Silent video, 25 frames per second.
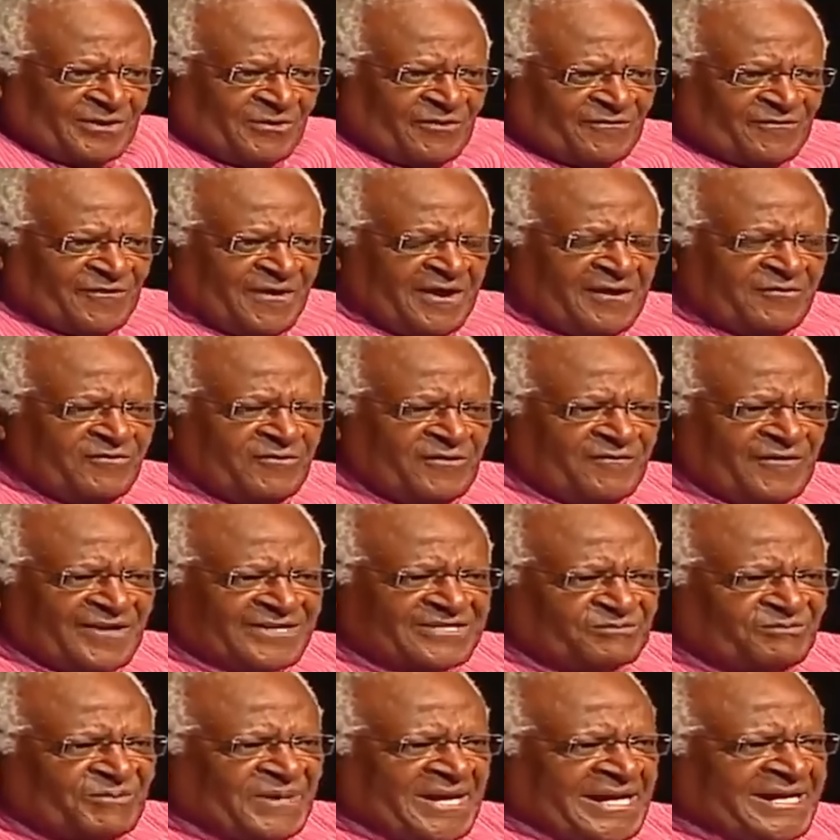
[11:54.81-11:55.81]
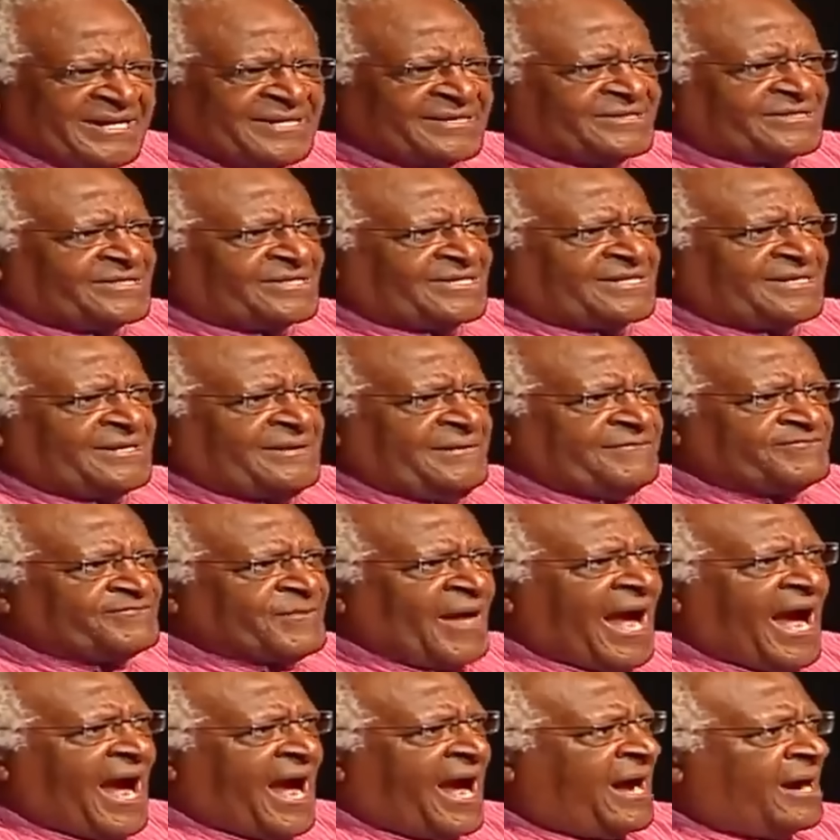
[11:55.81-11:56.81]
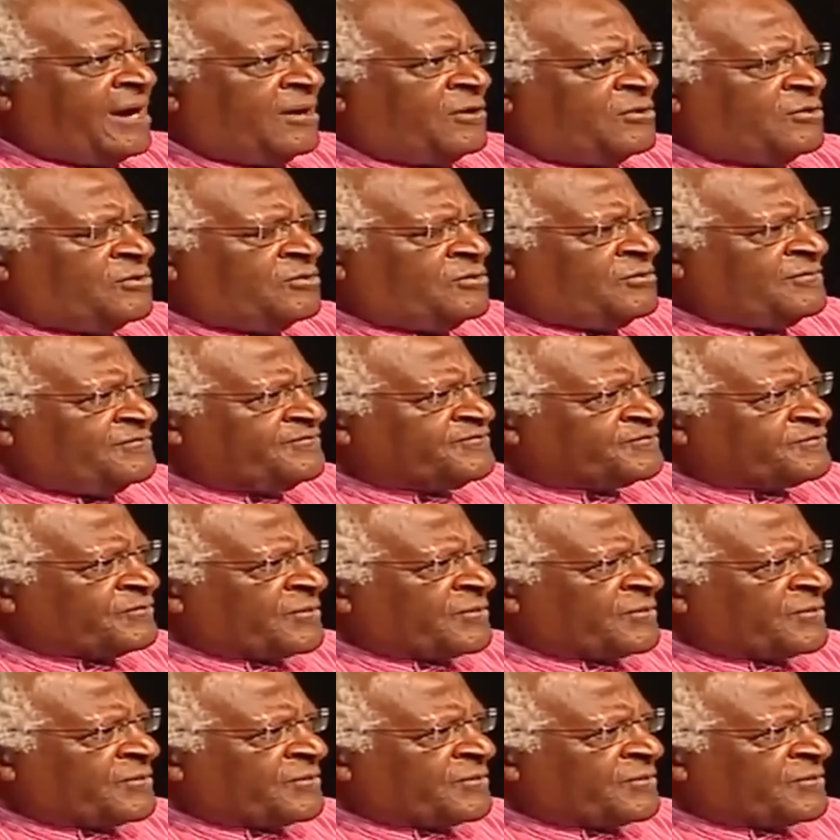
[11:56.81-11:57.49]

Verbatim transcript: You've experienced how